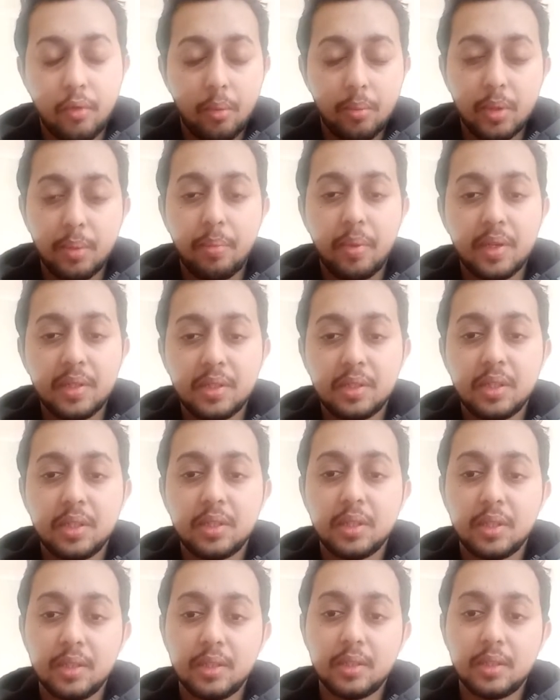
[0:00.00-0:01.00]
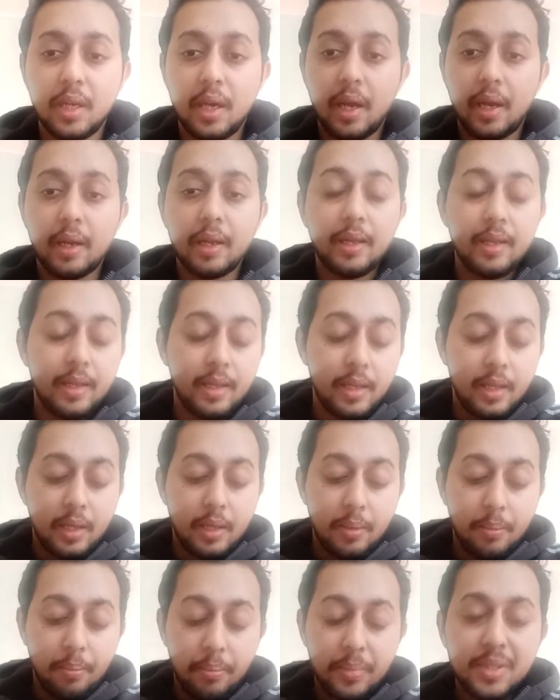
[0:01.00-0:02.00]
the presentation is that
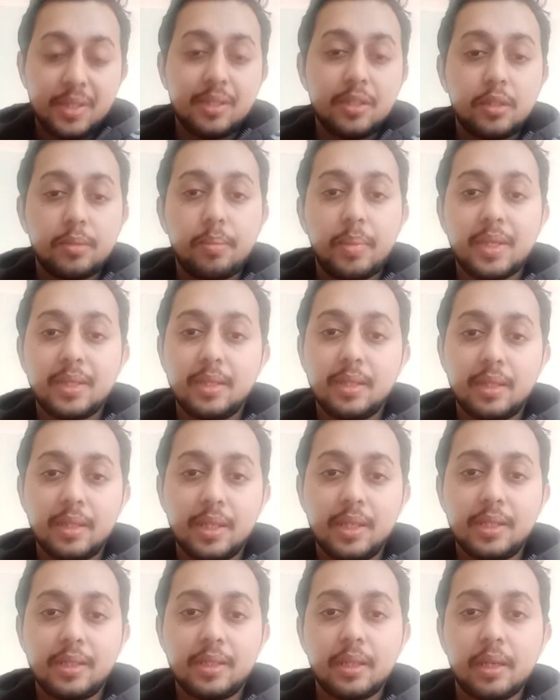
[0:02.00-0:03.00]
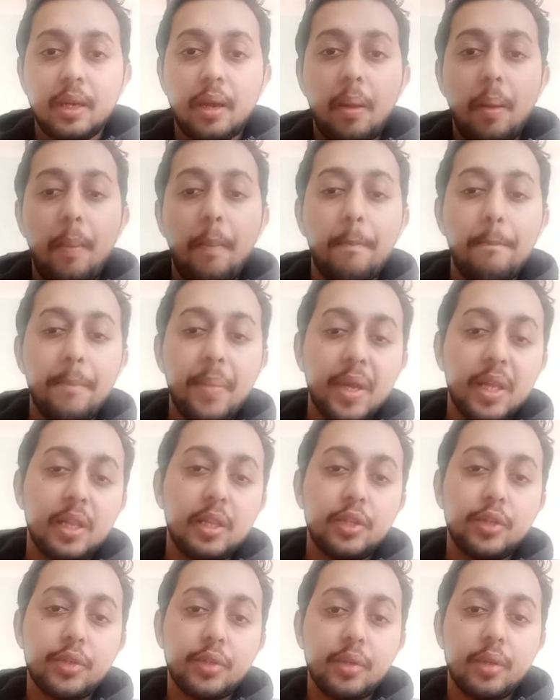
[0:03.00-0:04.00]
business presentation
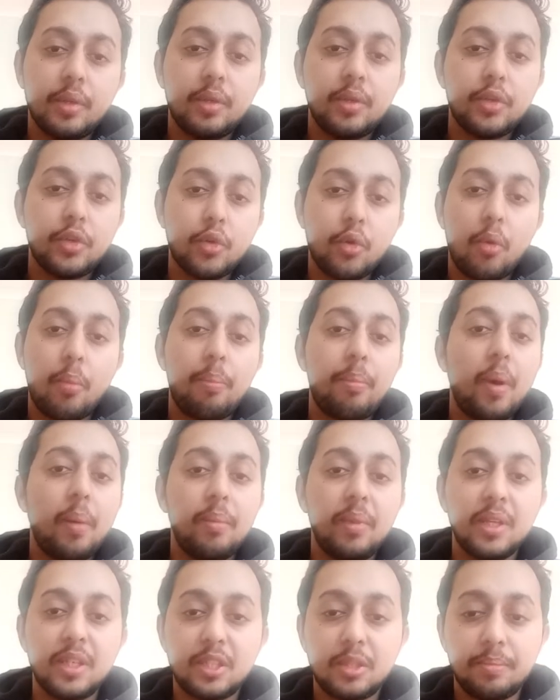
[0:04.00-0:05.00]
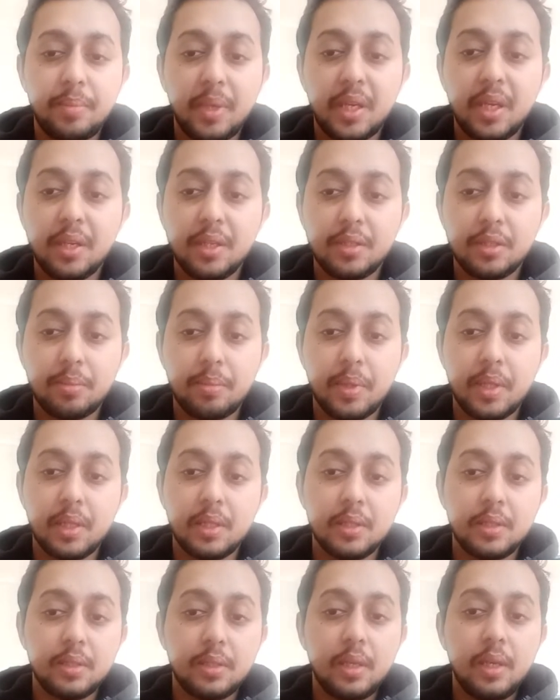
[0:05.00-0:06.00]
builds your public speaking
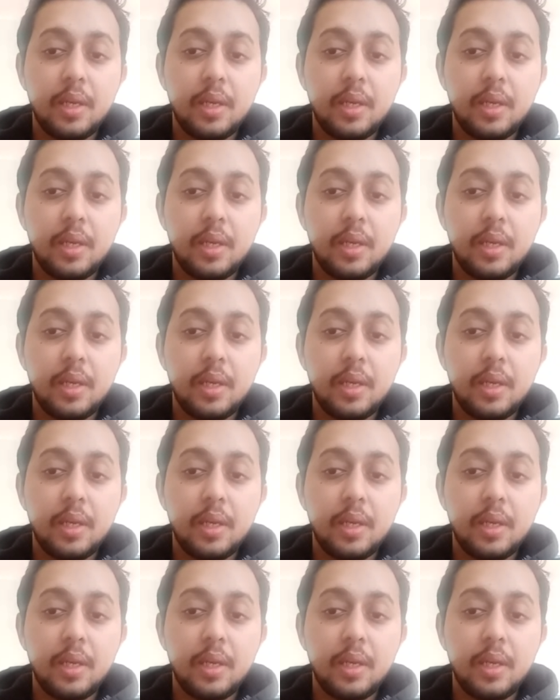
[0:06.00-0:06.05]
skills.